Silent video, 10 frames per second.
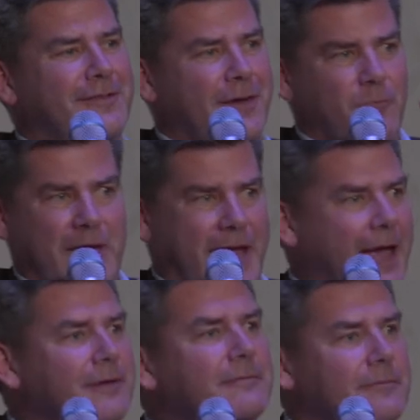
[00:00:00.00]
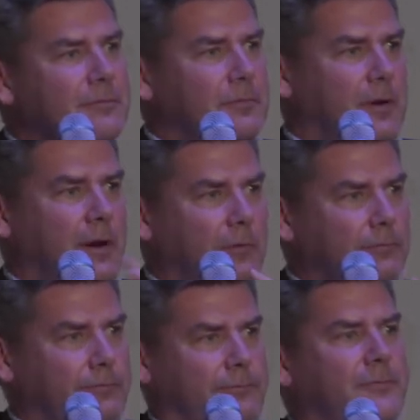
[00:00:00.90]
that we can't, you know,
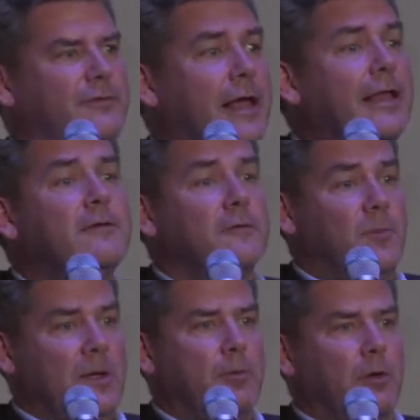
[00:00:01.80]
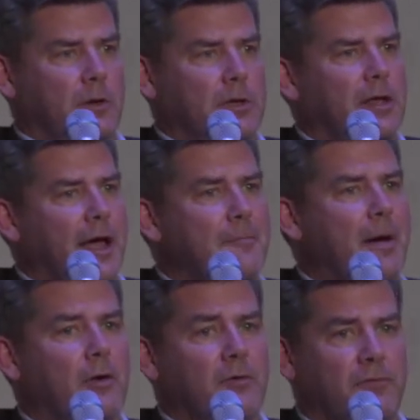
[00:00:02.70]
sell it to people and climb
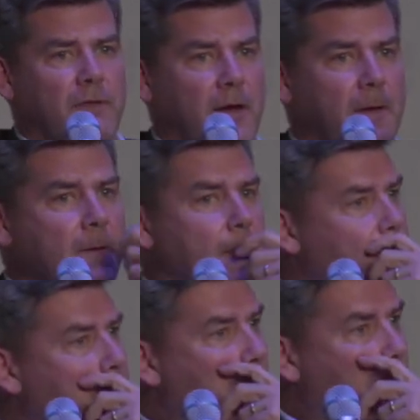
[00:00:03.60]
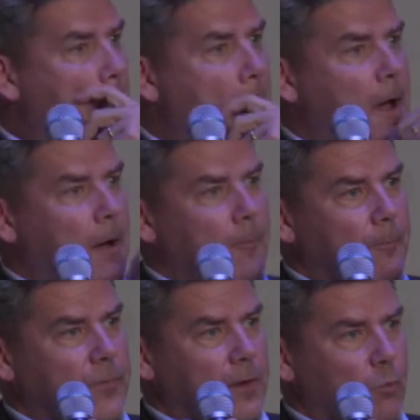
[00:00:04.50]
out of the, um,
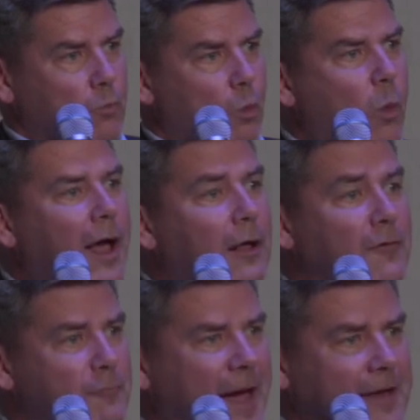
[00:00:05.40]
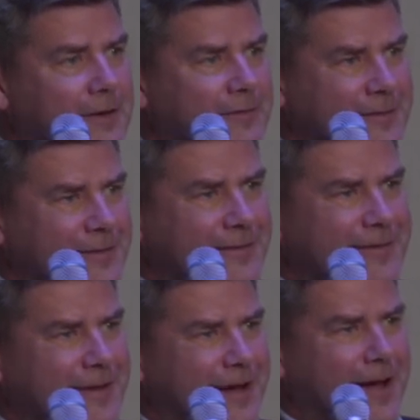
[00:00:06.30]
the well of bad
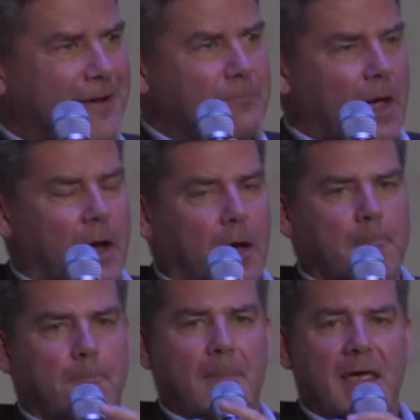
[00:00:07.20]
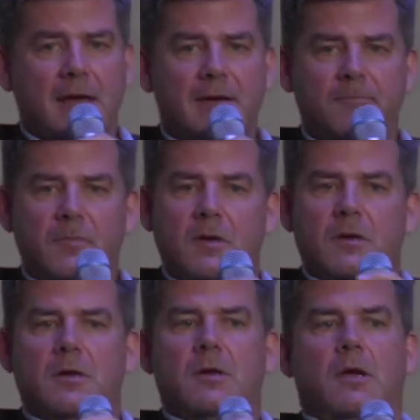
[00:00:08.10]
decisions uh, uh, made?
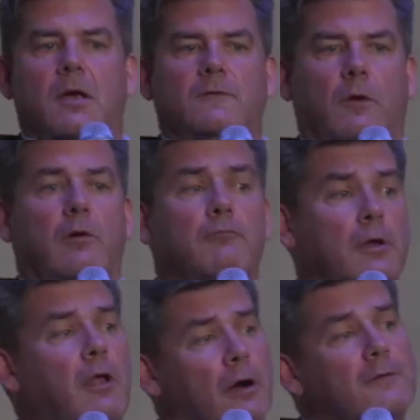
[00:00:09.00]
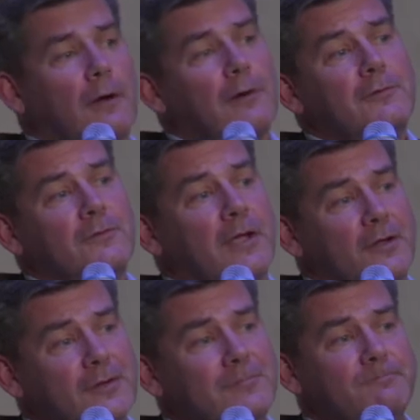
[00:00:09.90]
So a real heart-to-heart
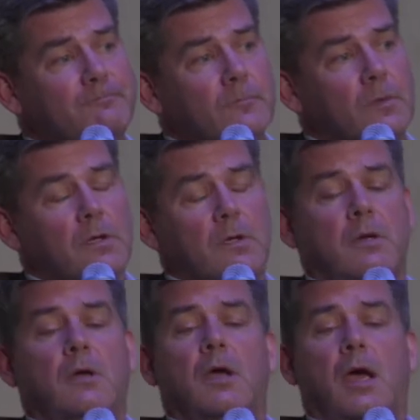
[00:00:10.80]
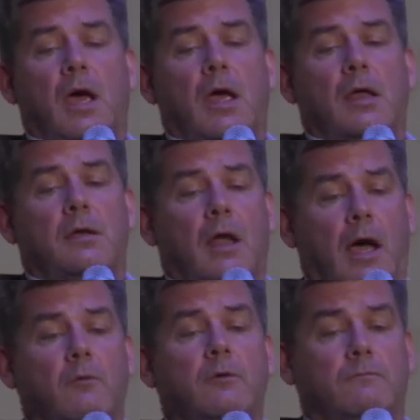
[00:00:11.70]
discussion. And
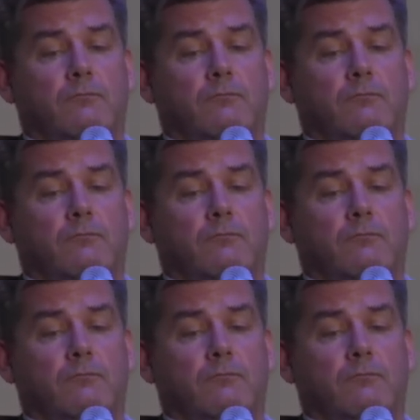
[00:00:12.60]
I would